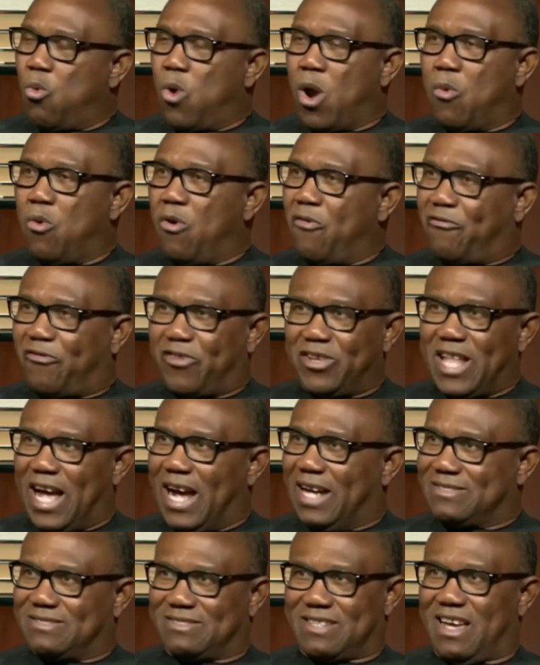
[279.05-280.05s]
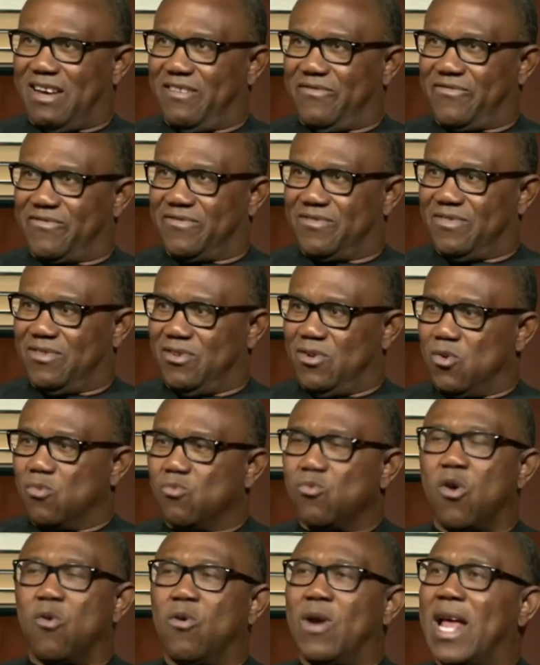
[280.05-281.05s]
we will feed ourselves.
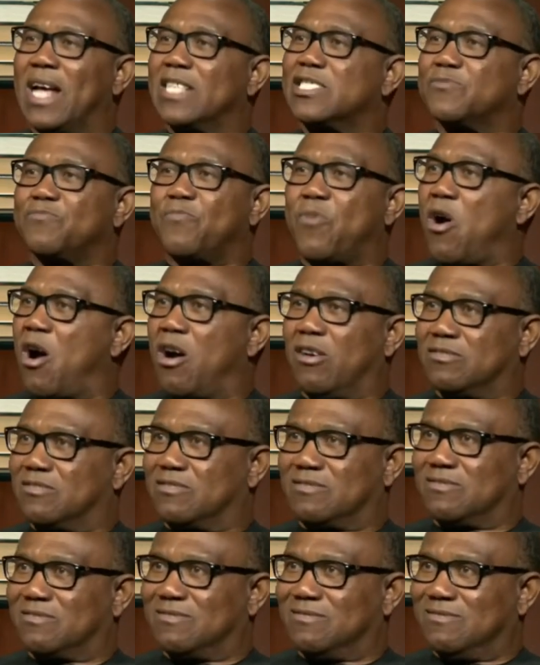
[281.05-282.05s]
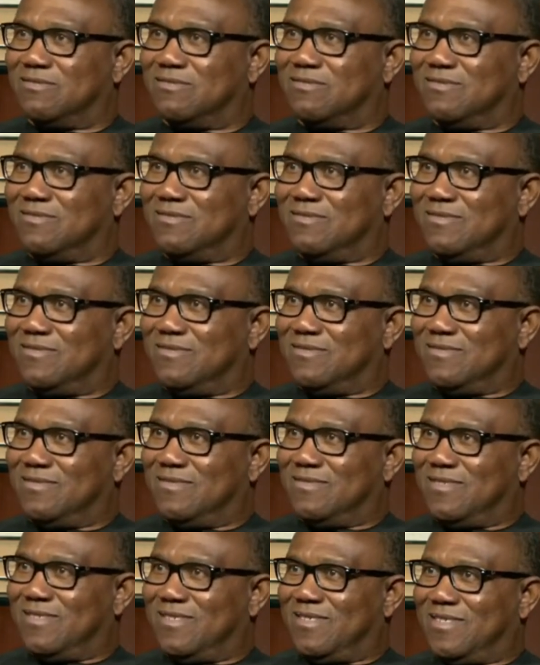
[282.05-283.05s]
We will export.
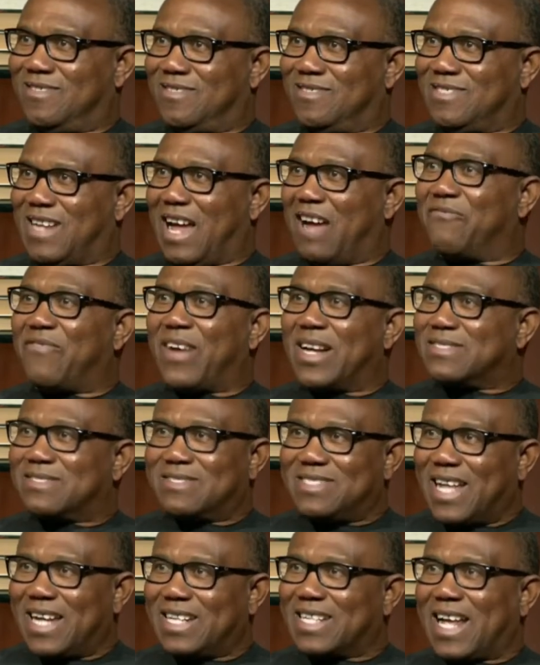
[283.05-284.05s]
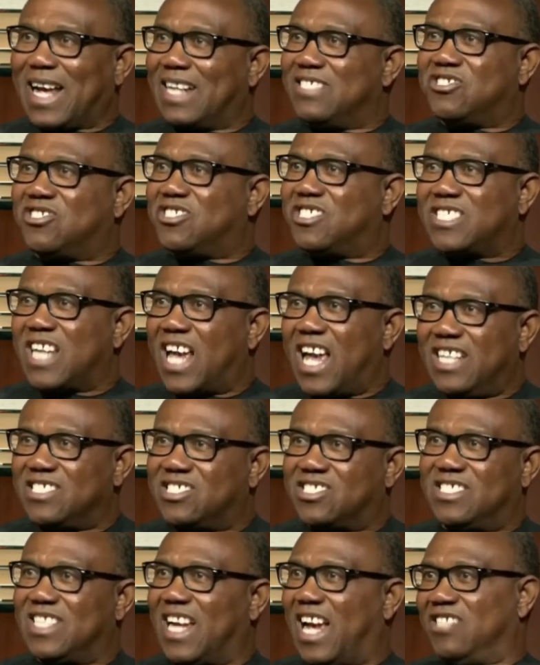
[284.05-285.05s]
That vast land can
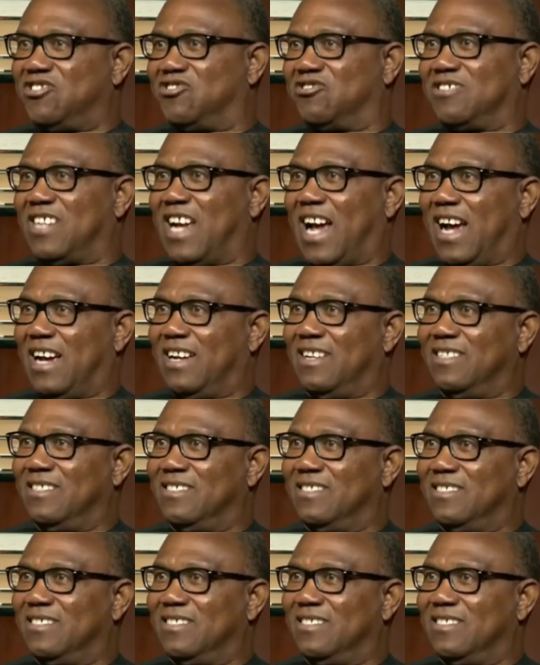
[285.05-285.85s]
change Nigeria.